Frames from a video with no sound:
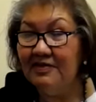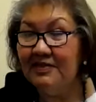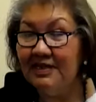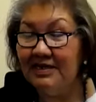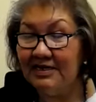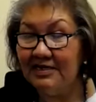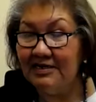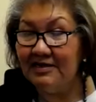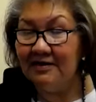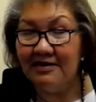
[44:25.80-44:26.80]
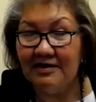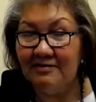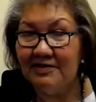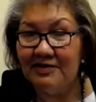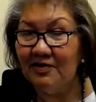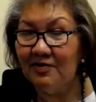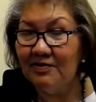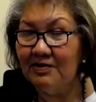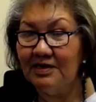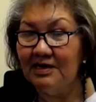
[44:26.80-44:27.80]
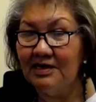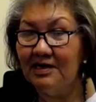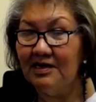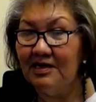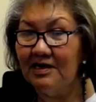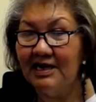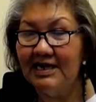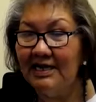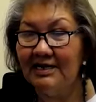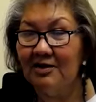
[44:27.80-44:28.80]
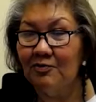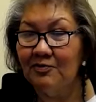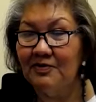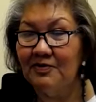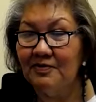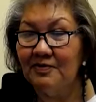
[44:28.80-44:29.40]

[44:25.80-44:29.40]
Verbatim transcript: then um, you know i can't help you